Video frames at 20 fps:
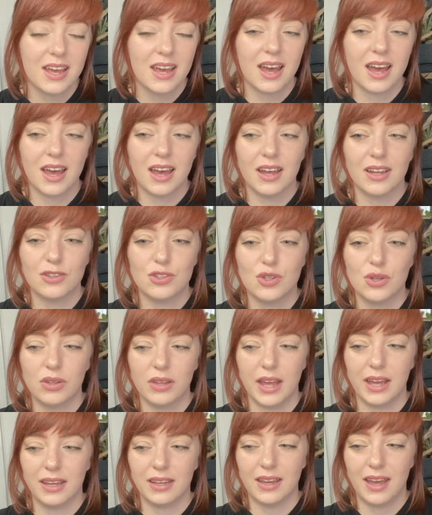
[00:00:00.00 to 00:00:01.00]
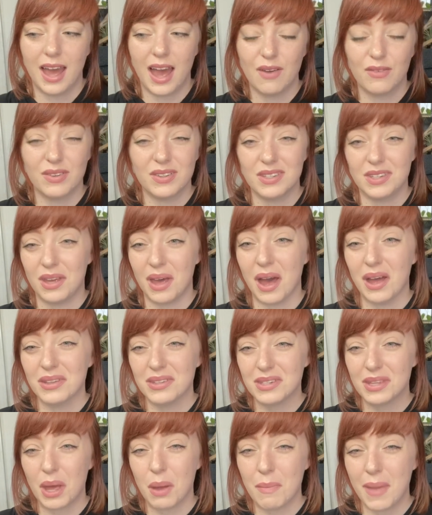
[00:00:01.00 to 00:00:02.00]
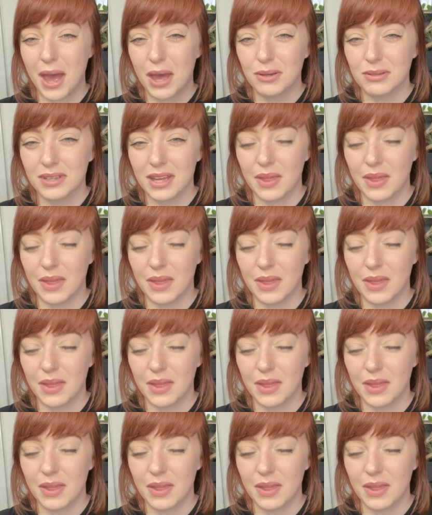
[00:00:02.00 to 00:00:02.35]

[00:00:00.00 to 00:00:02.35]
to like have its guts come out,